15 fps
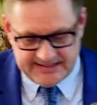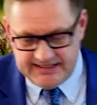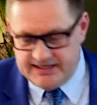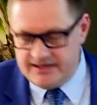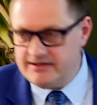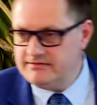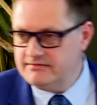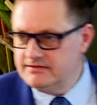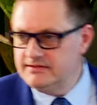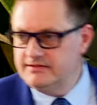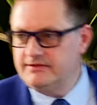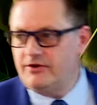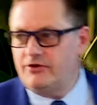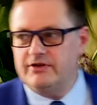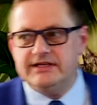here,
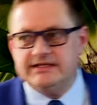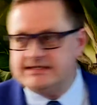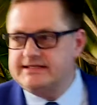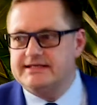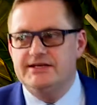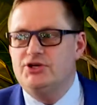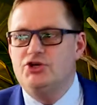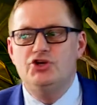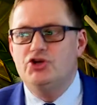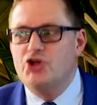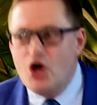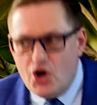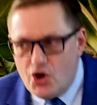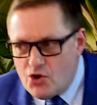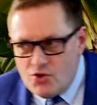there is
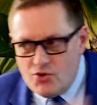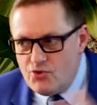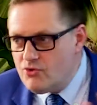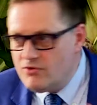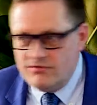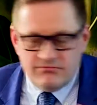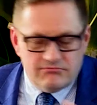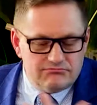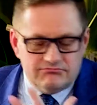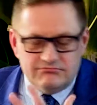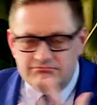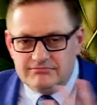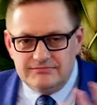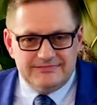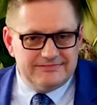no
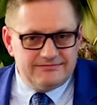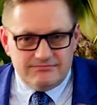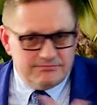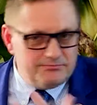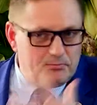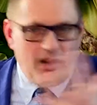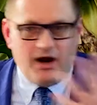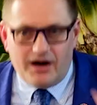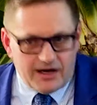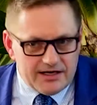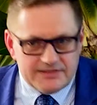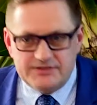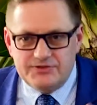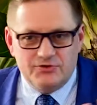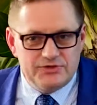
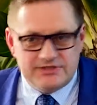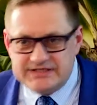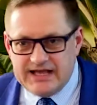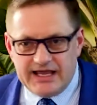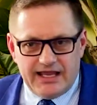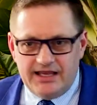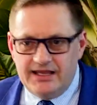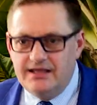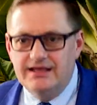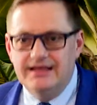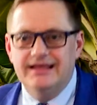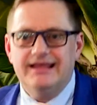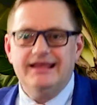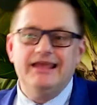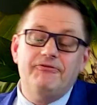part to say
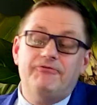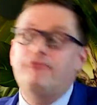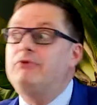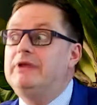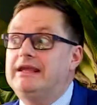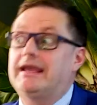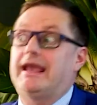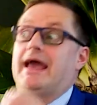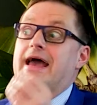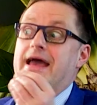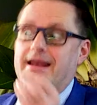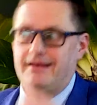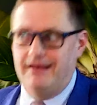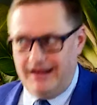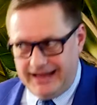if we
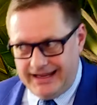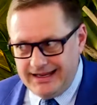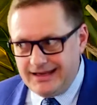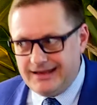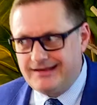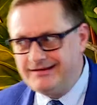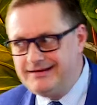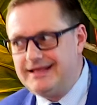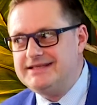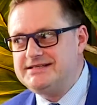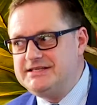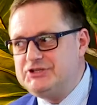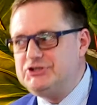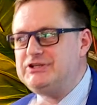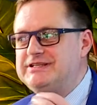can link the
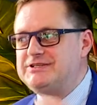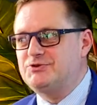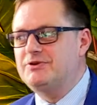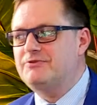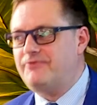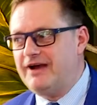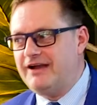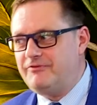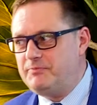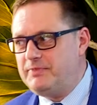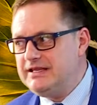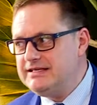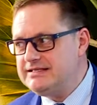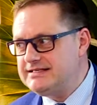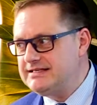SDGs to the 5
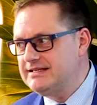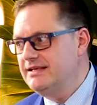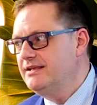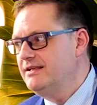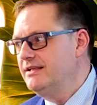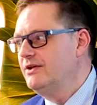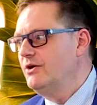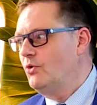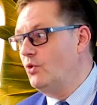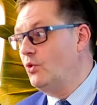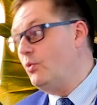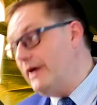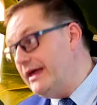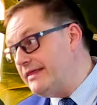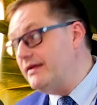Ps, or
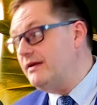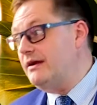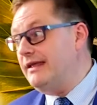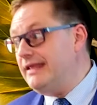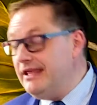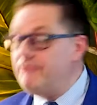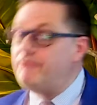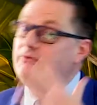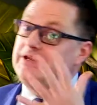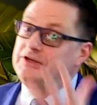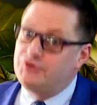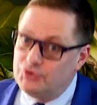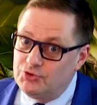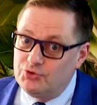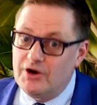whether if we
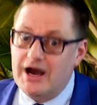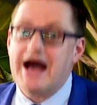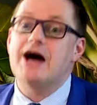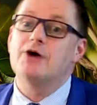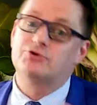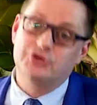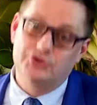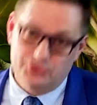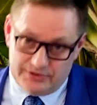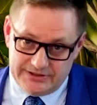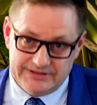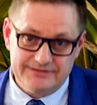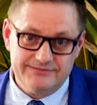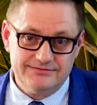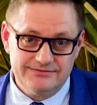do, how to do
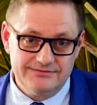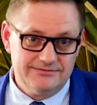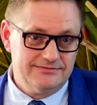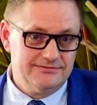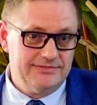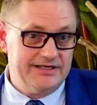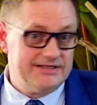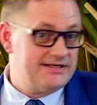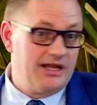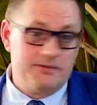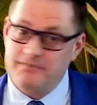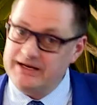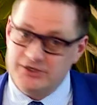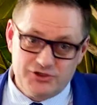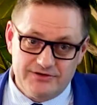it. It's not
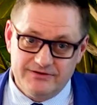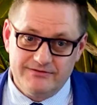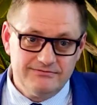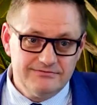mentioned.